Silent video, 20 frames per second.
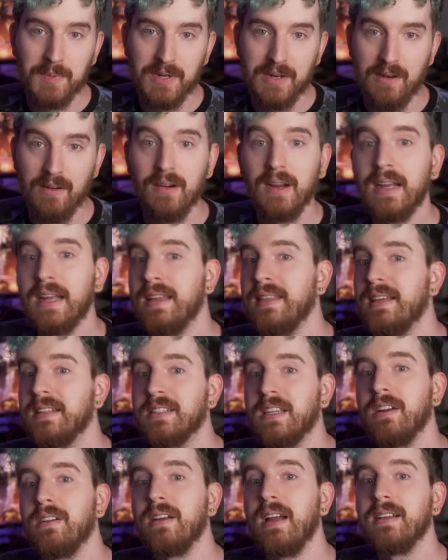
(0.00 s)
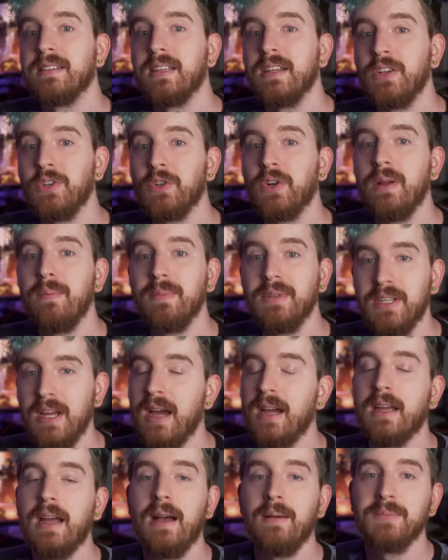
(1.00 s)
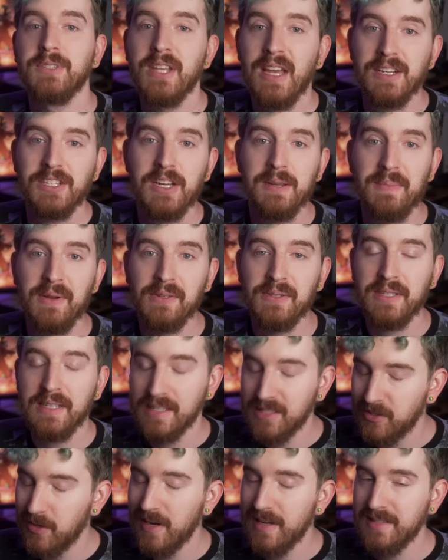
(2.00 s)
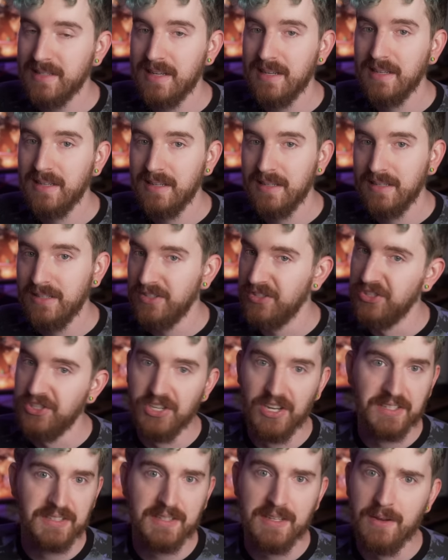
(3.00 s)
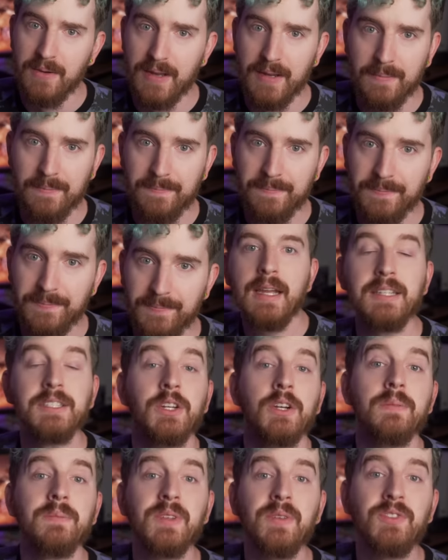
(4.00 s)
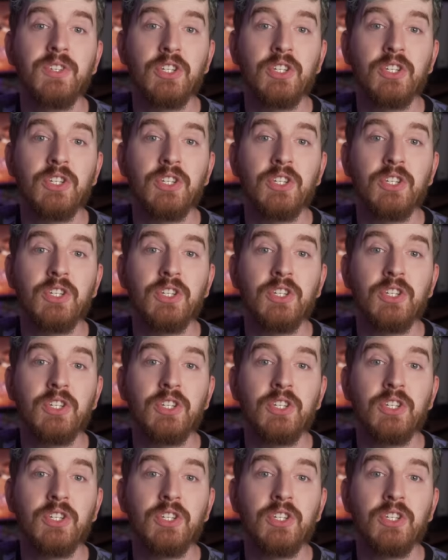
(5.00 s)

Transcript: per year. Again, that's curiositystream.com slash epos. It's crazy. Just do it. In terms of